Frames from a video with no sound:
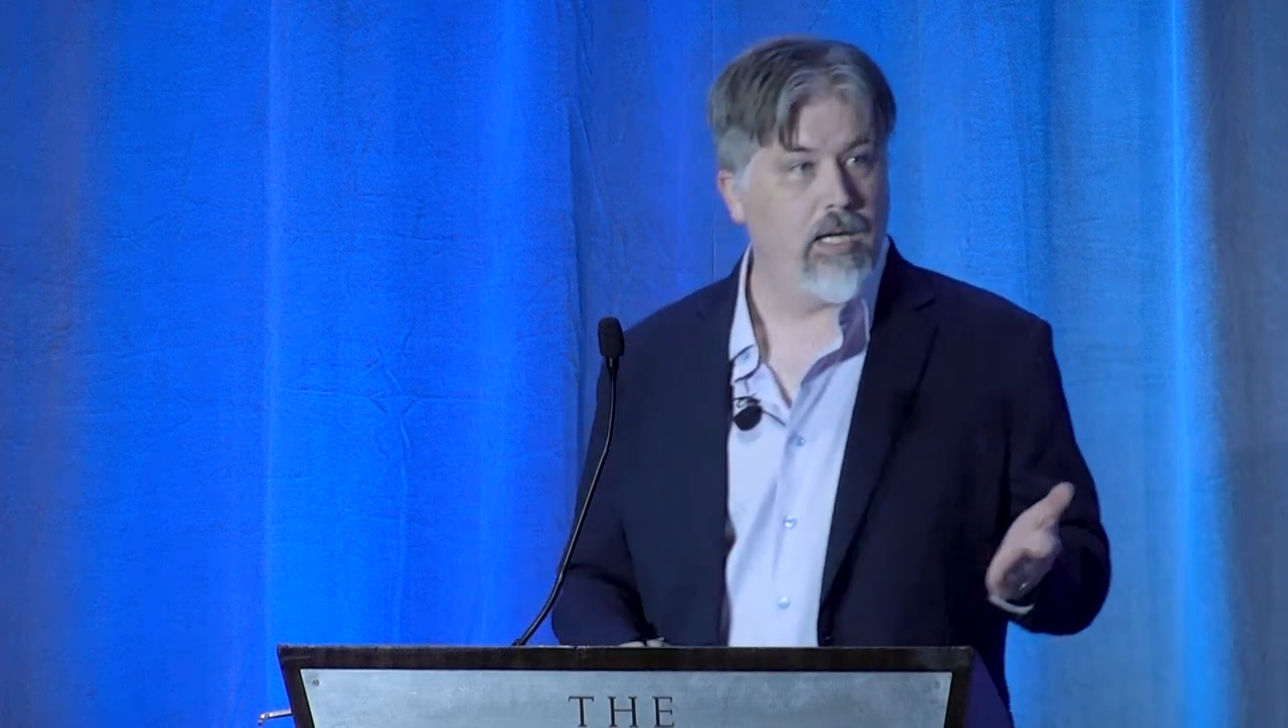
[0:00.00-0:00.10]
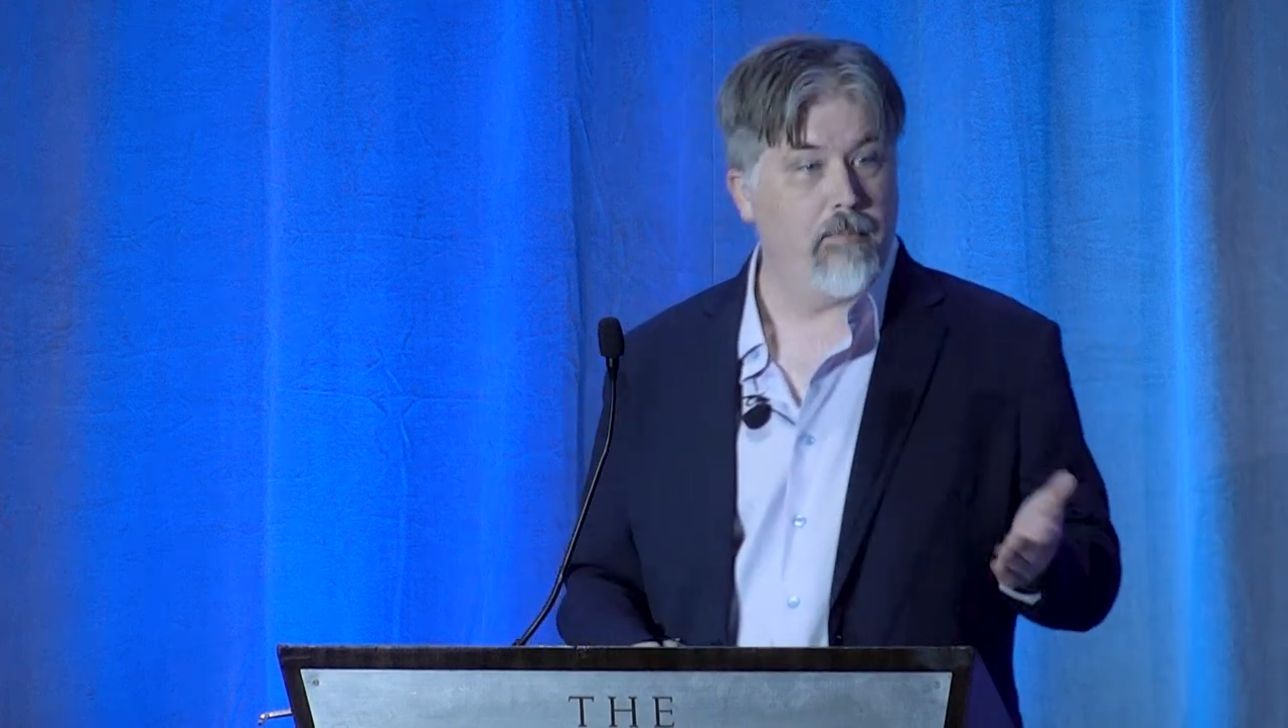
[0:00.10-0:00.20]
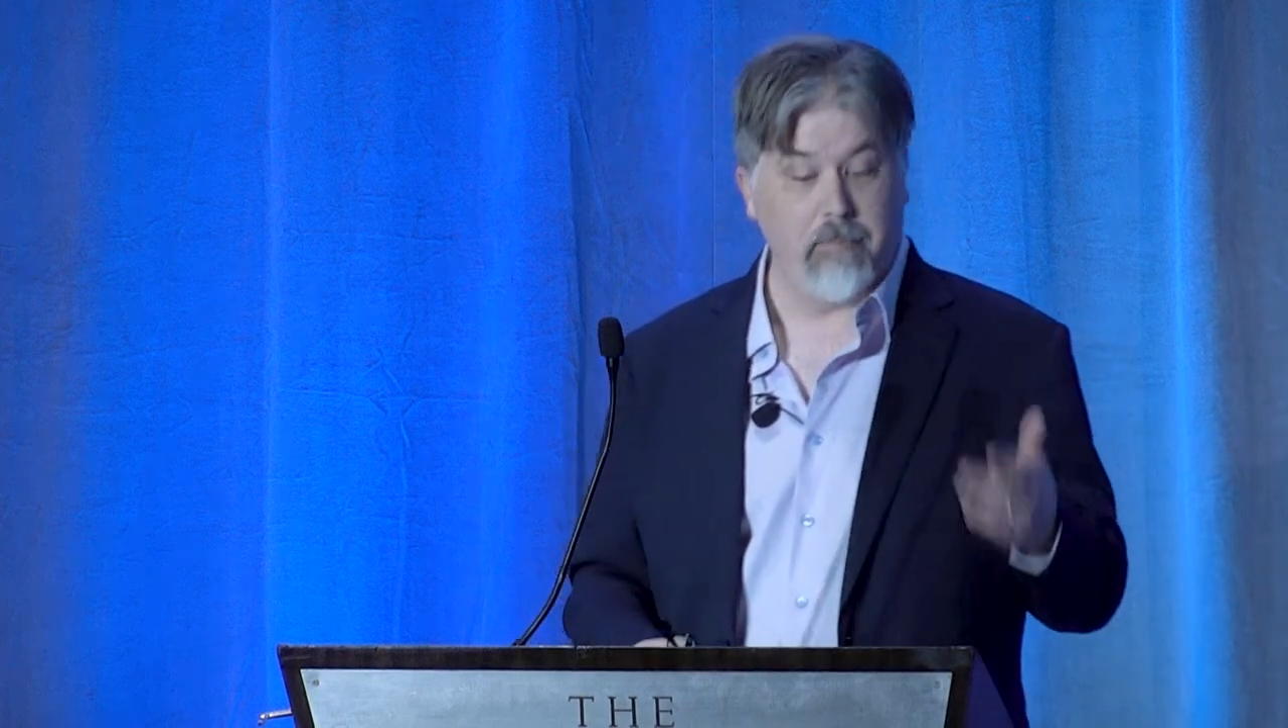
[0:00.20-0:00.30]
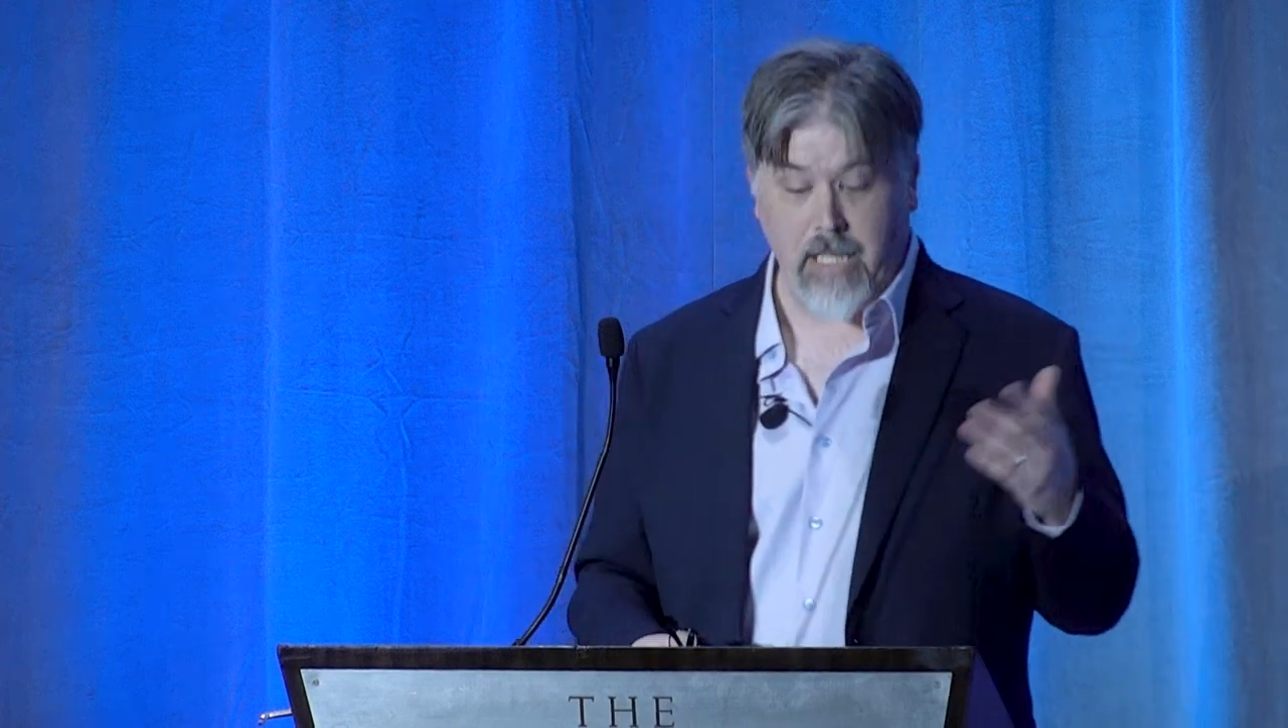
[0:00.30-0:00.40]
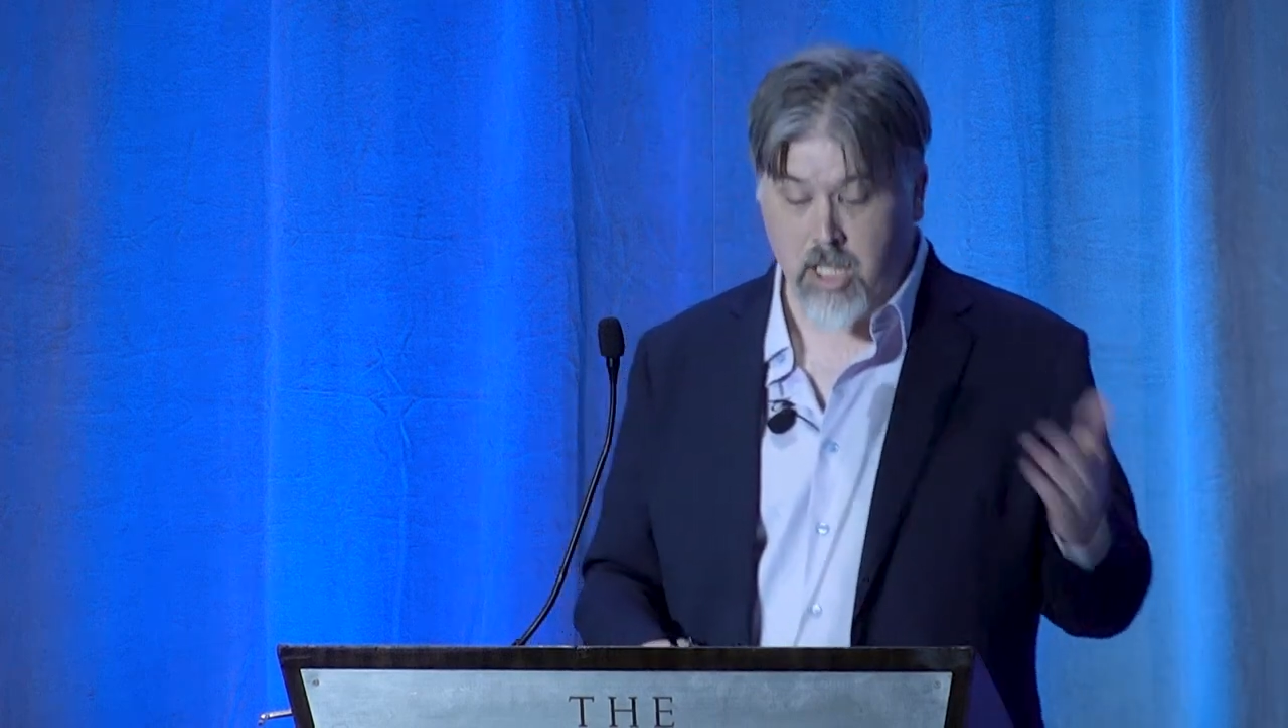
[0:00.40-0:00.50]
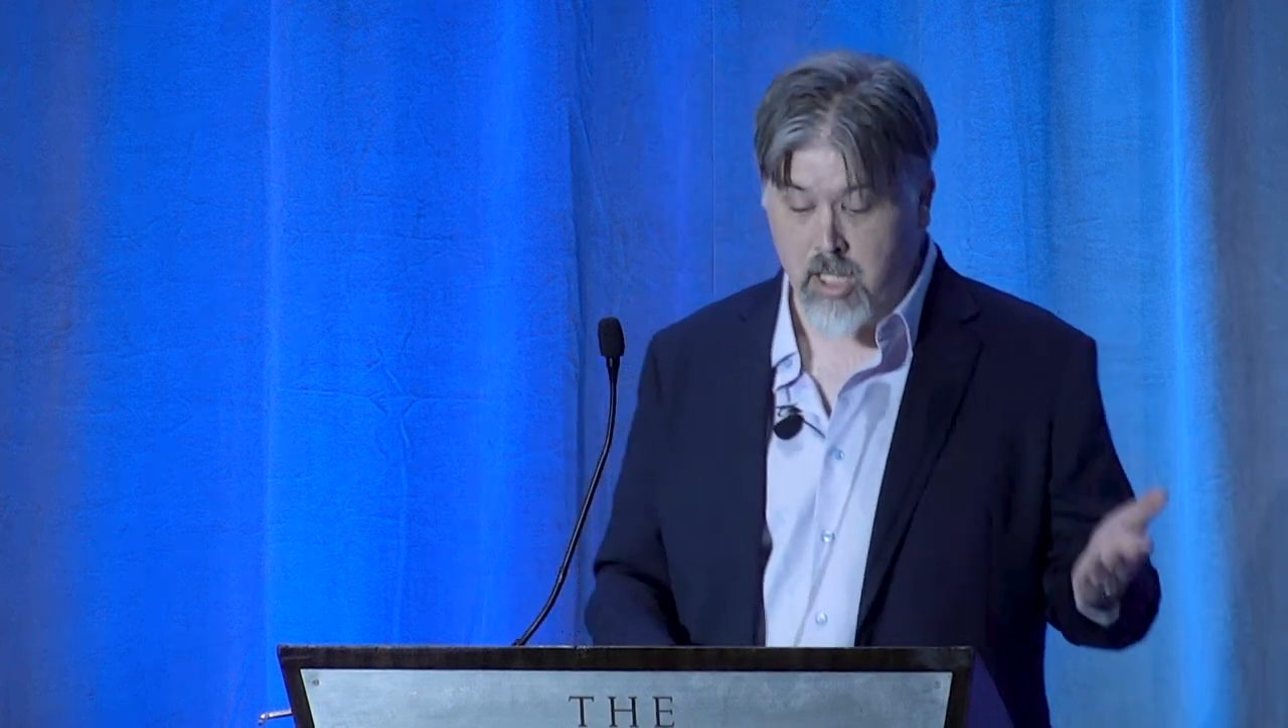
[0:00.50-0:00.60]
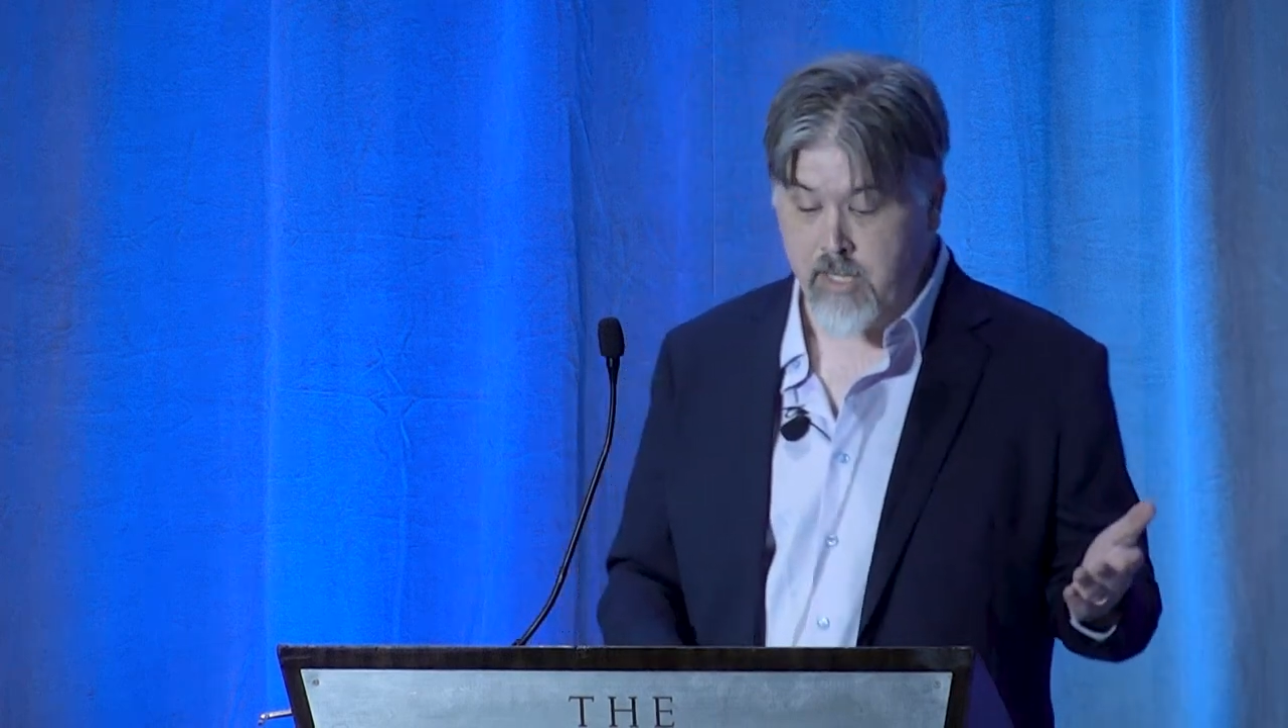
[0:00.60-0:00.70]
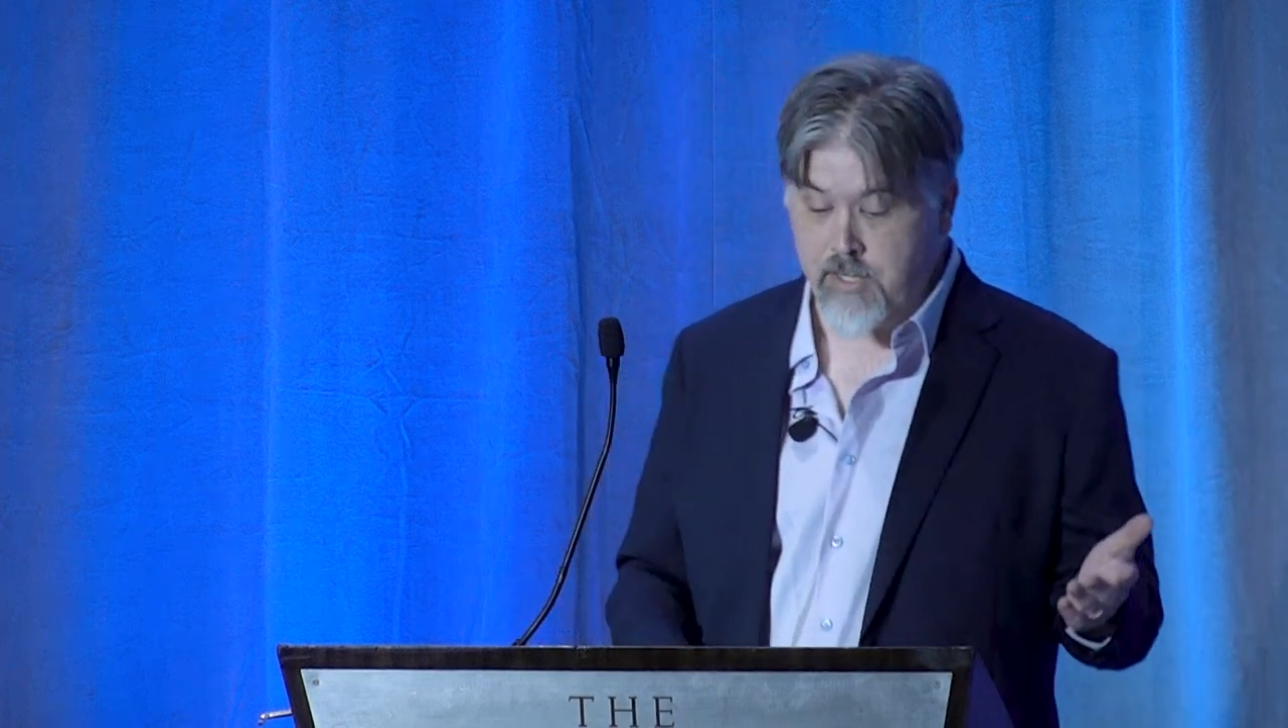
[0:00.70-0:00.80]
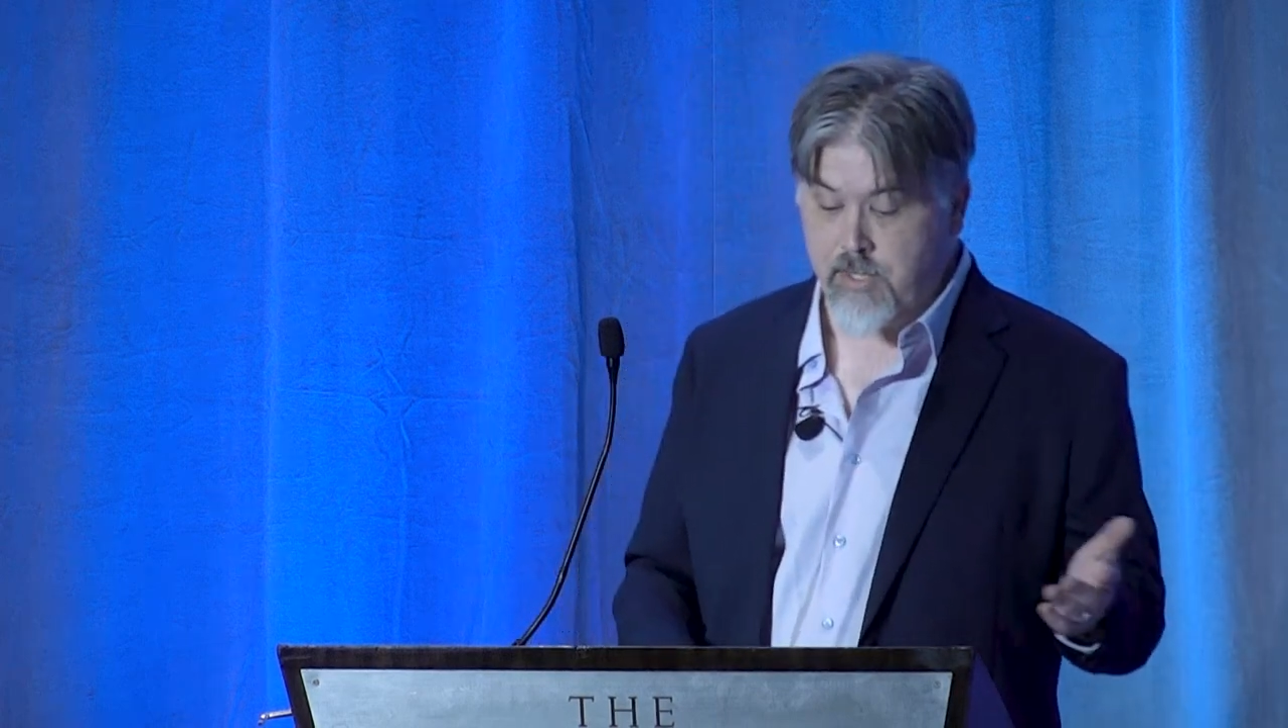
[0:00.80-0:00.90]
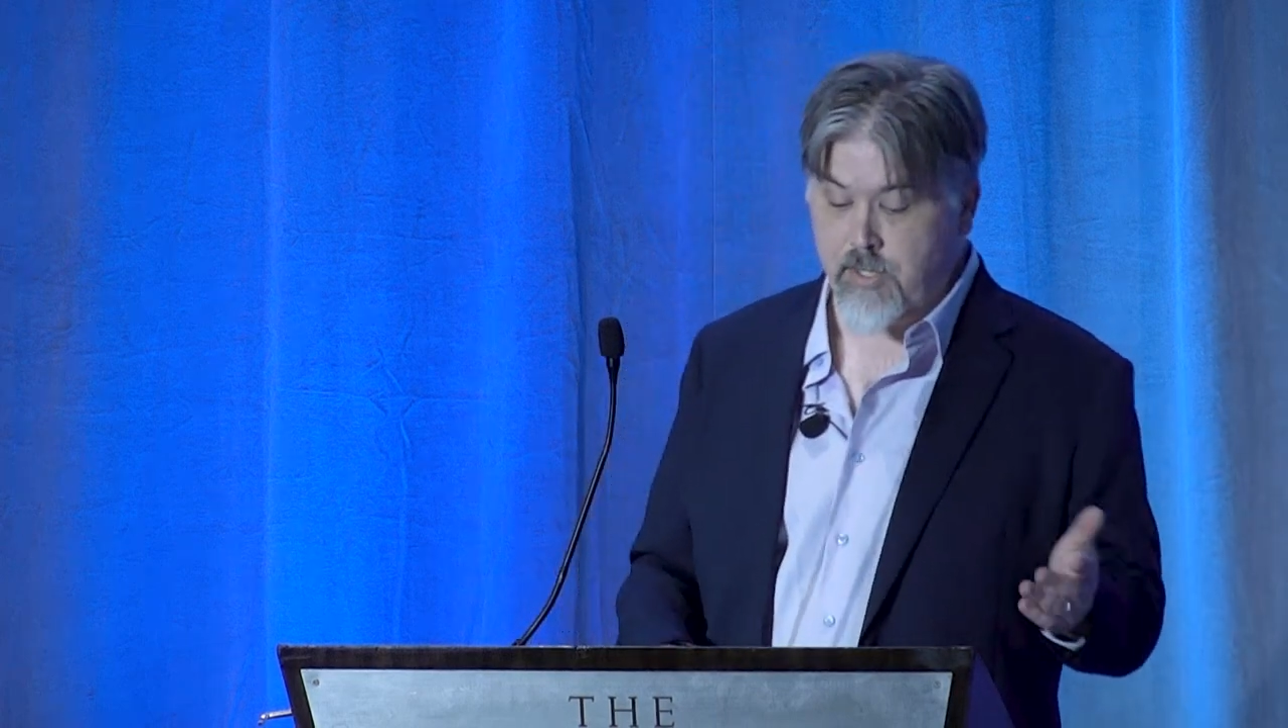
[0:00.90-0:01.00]

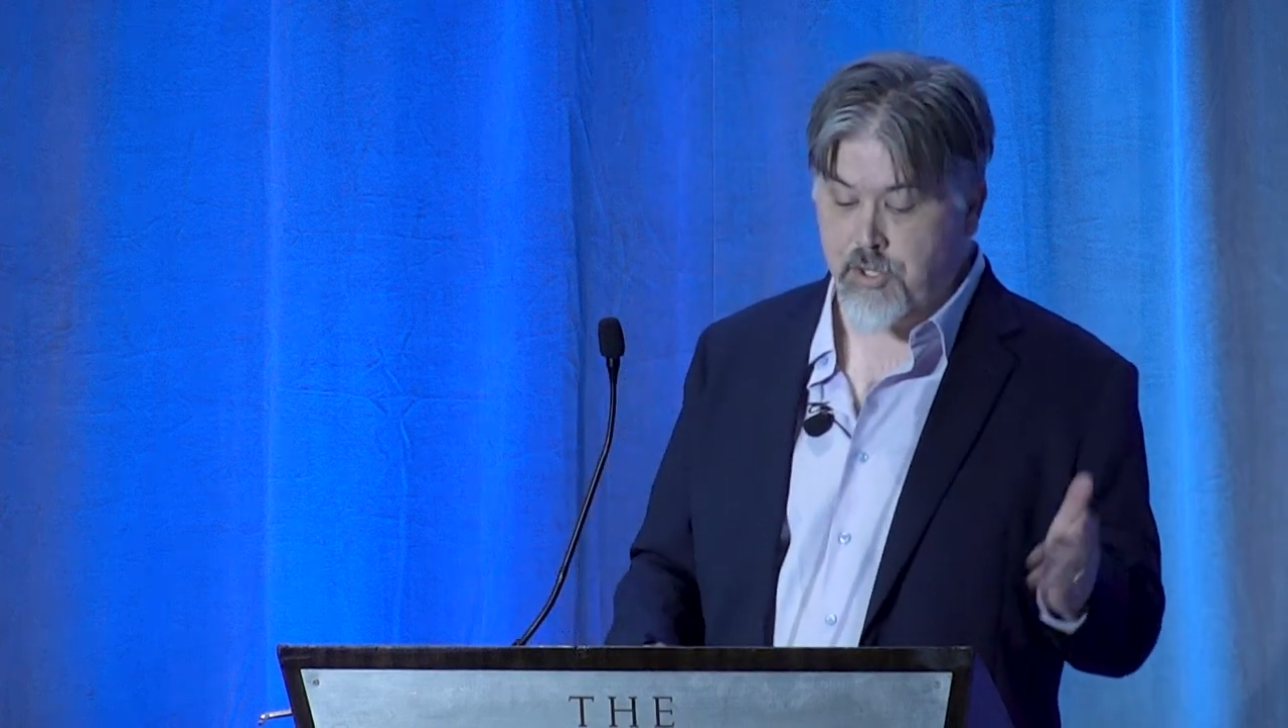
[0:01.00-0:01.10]
because